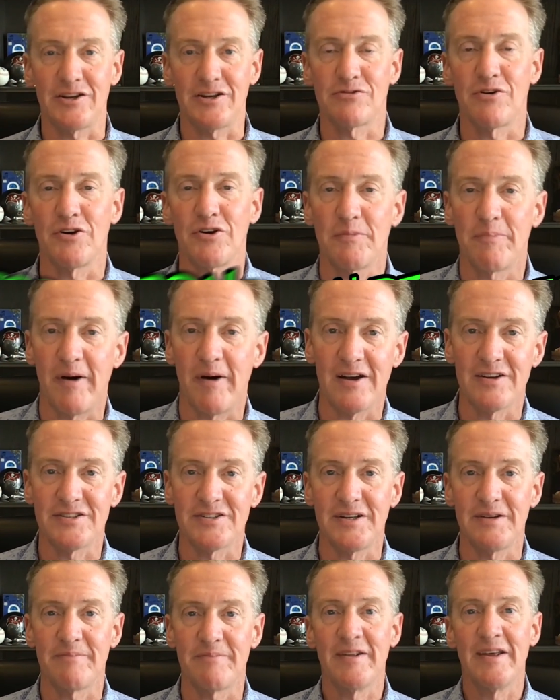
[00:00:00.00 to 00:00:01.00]
Escrow
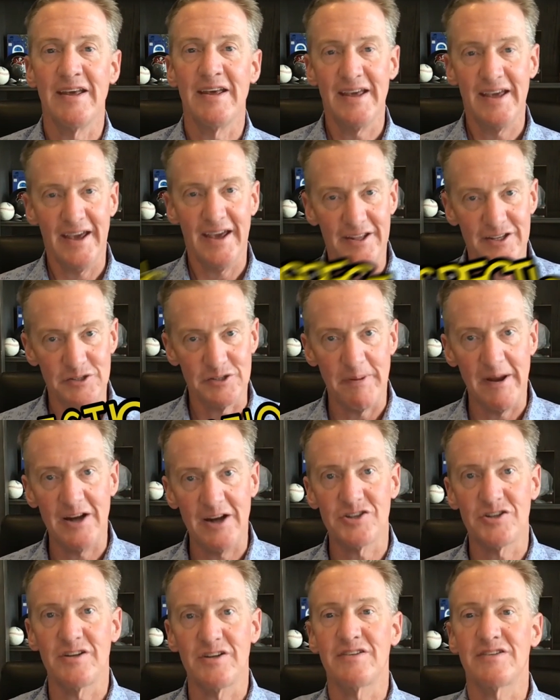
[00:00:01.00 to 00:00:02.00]
deposit,
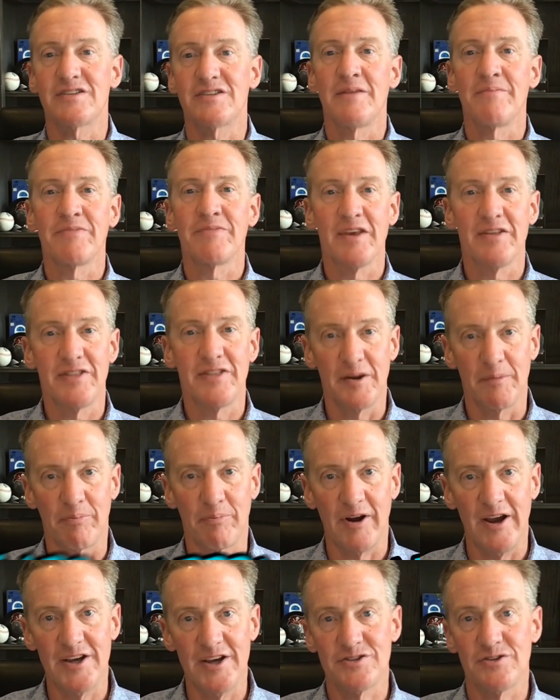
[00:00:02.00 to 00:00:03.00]
inspections, the
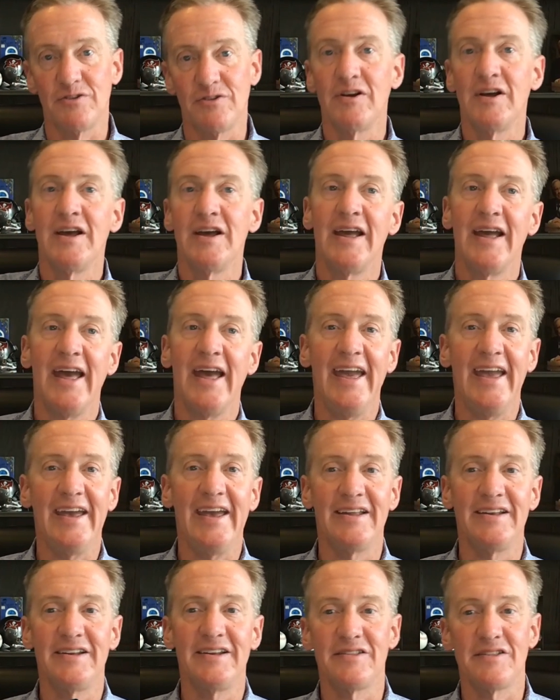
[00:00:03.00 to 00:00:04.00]
appraisal,
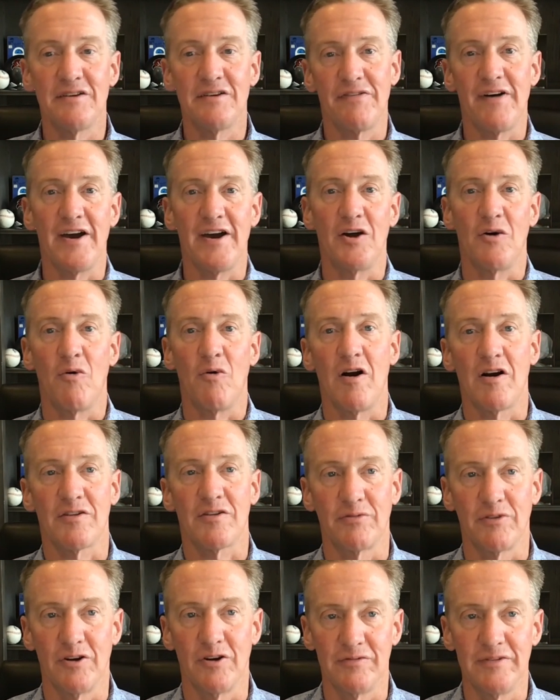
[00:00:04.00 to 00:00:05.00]
and the final
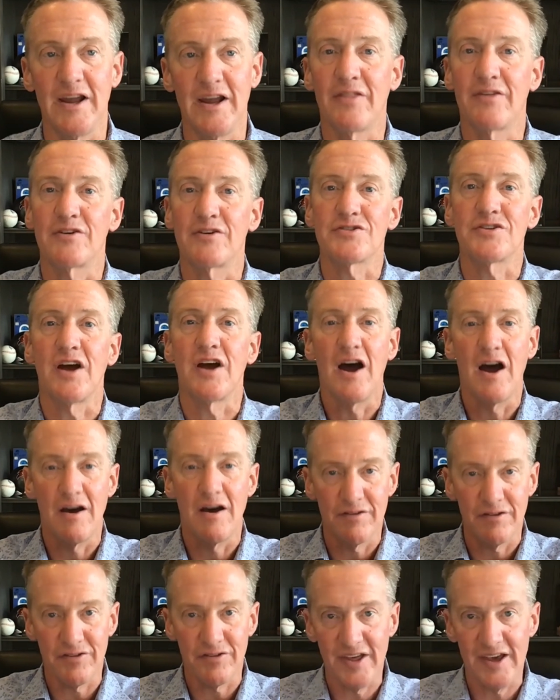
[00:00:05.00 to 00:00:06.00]
walkthrough. Now, there's
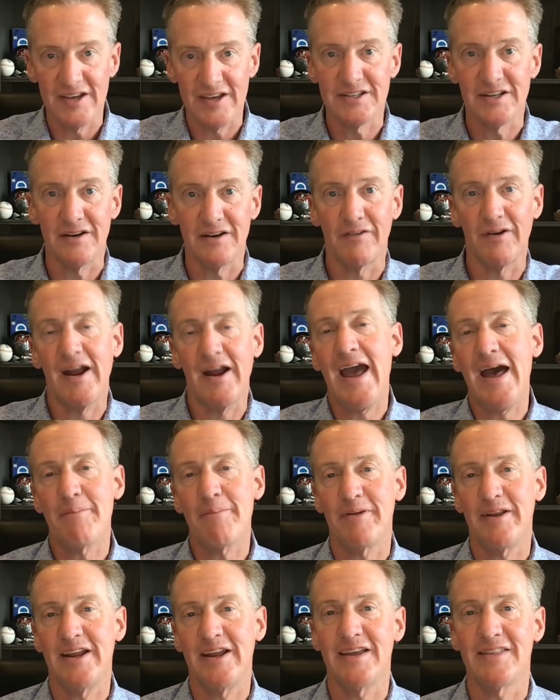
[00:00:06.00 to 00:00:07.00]
other things that are
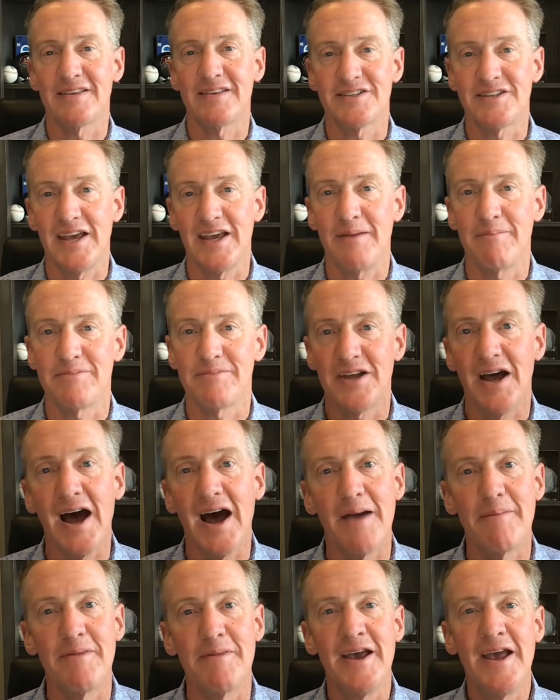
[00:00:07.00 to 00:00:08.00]
happening in the same
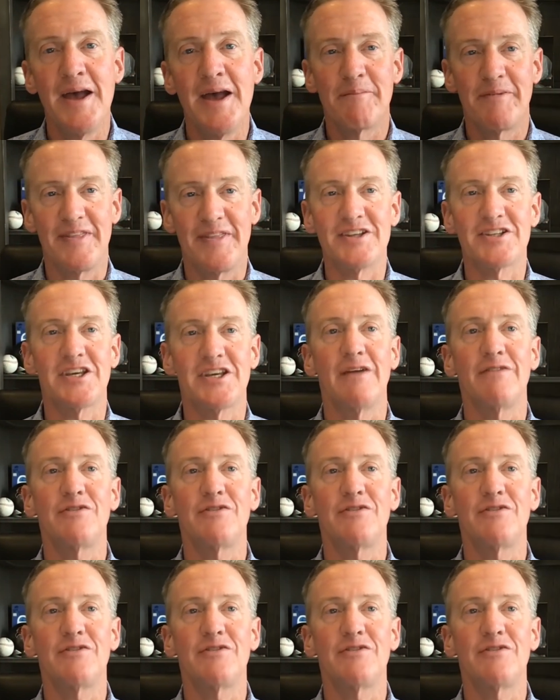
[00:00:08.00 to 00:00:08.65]
time, but this